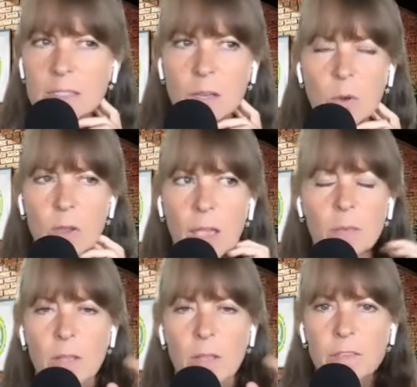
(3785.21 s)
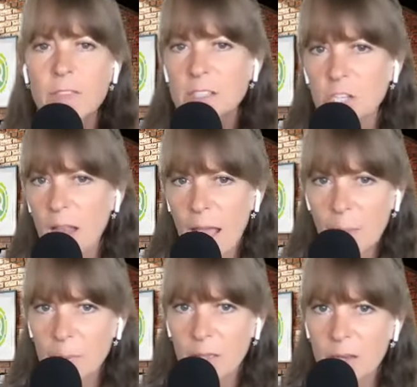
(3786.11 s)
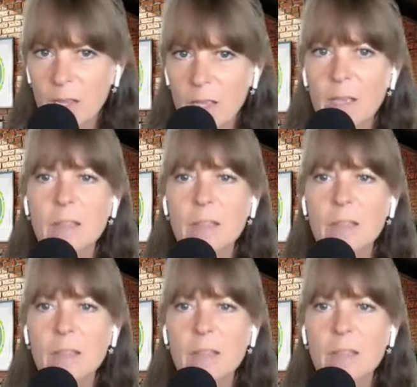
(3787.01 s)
Is that, okay, well, if this should happen,